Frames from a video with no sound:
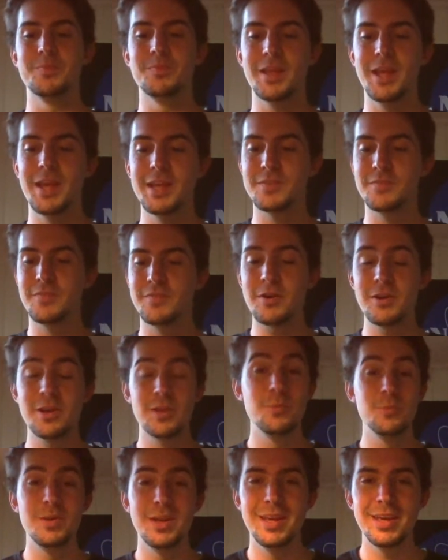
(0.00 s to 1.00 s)
It's very
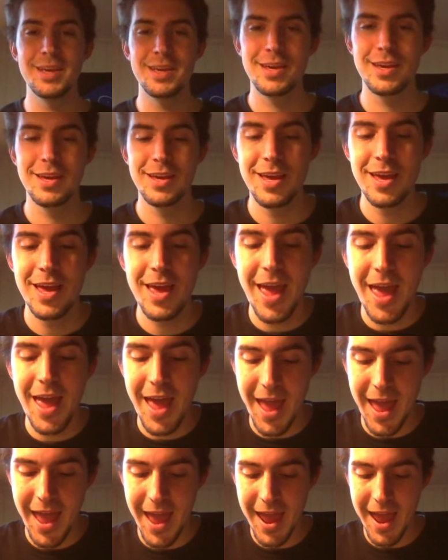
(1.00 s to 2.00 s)
unique,
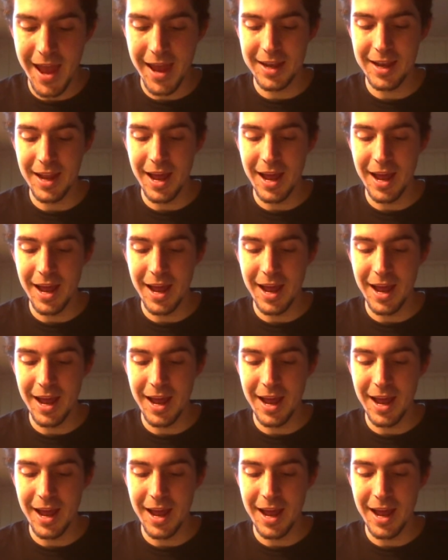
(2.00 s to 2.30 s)
and